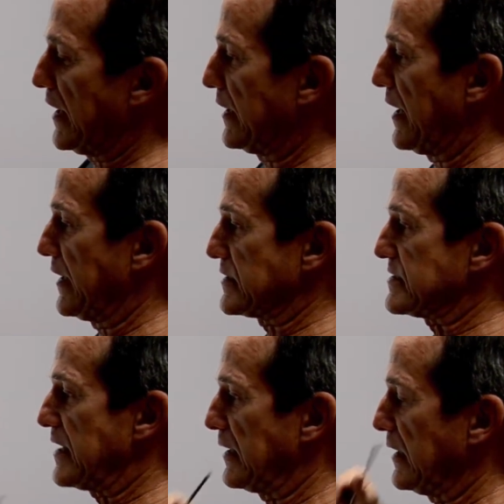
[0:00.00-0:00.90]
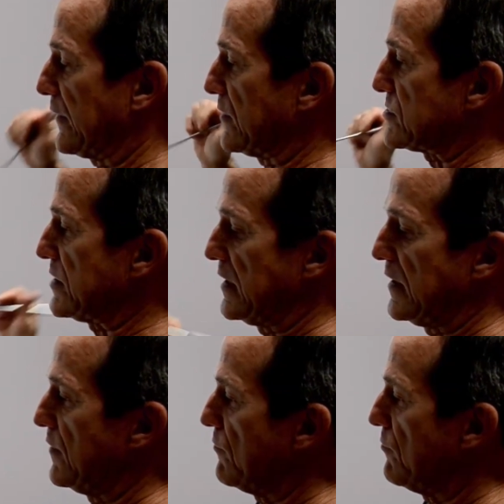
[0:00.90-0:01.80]
at it on its side like this.
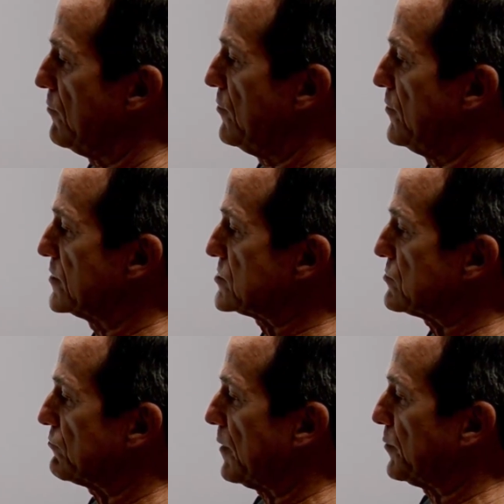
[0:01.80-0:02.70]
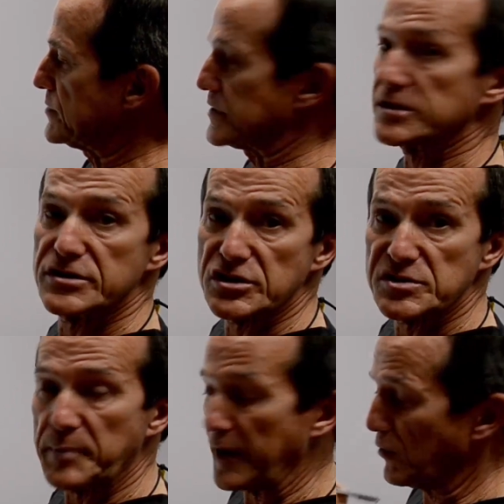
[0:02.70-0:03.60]
This represents the
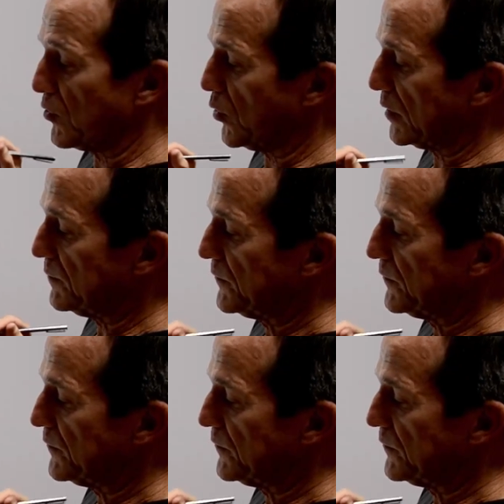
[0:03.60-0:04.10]
spinal cord